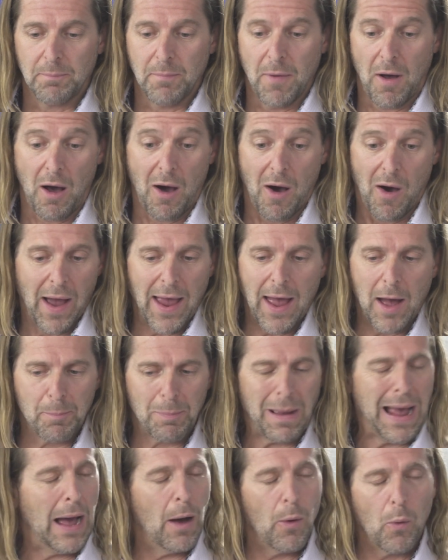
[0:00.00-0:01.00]
higher
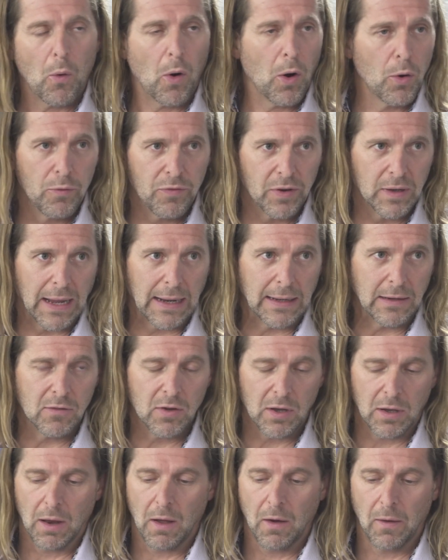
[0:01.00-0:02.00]
power over
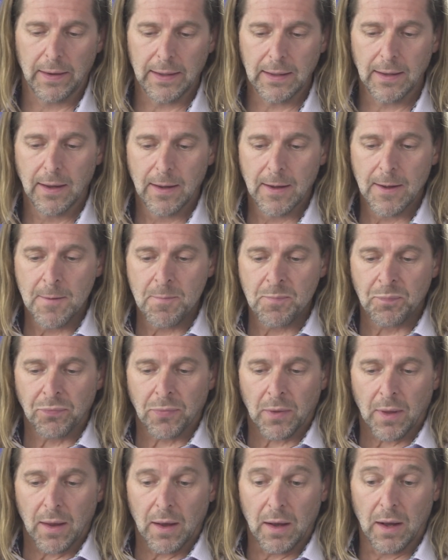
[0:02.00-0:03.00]
data line,
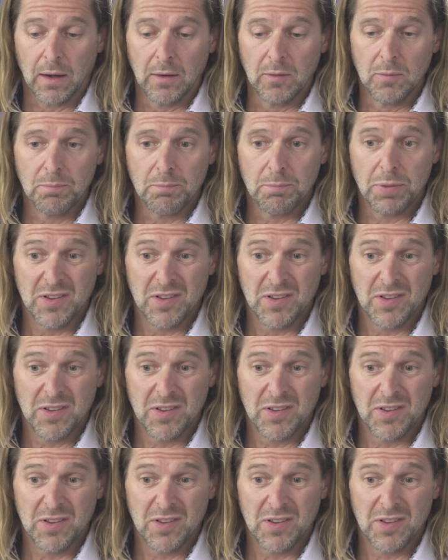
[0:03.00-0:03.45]
and